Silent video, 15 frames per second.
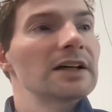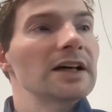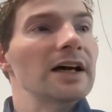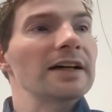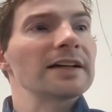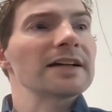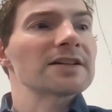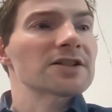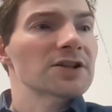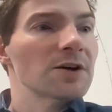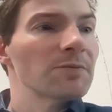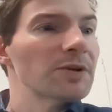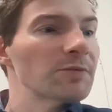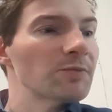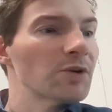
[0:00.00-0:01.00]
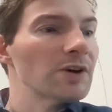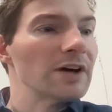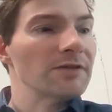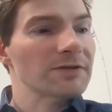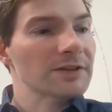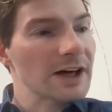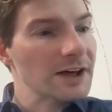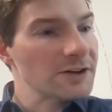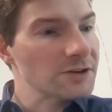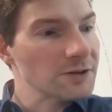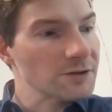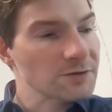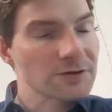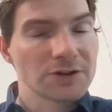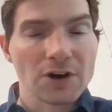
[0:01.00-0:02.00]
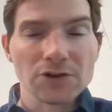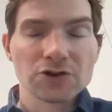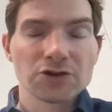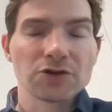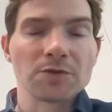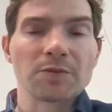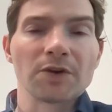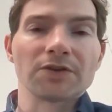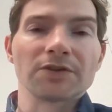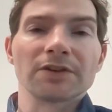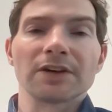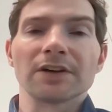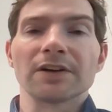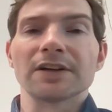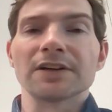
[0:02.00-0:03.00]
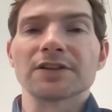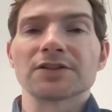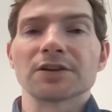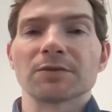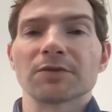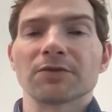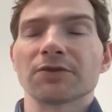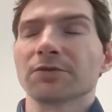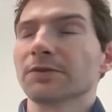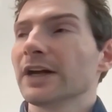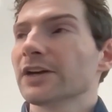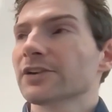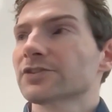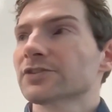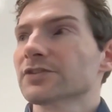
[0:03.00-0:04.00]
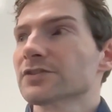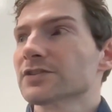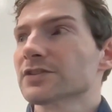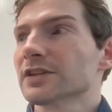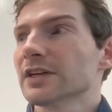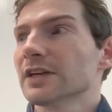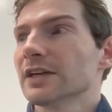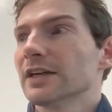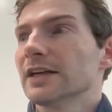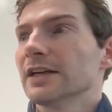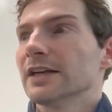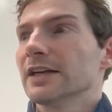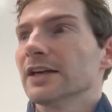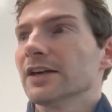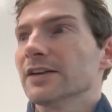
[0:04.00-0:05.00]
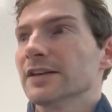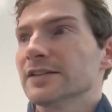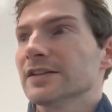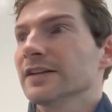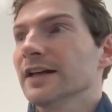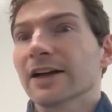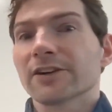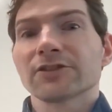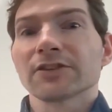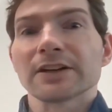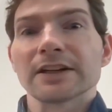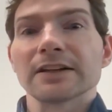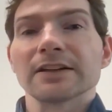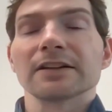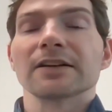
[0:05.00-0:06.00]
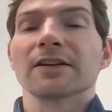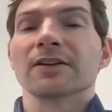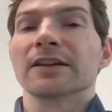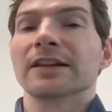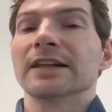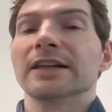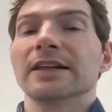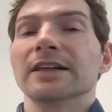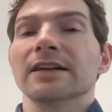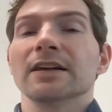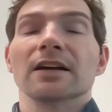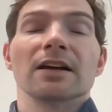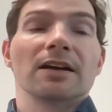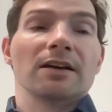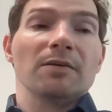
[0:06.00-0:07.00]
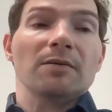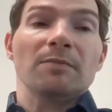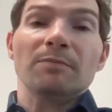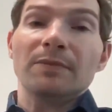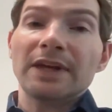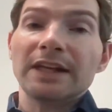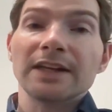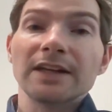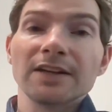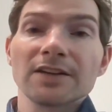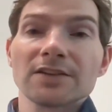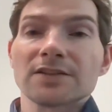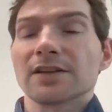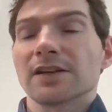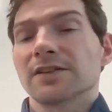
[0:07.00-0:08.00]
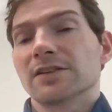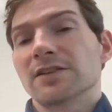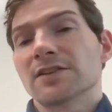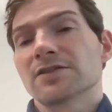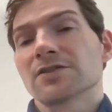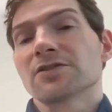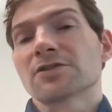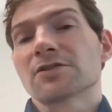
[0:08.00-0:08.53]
and that some people have kind of touched upon in some of the reactions, is that actually the meanings that he's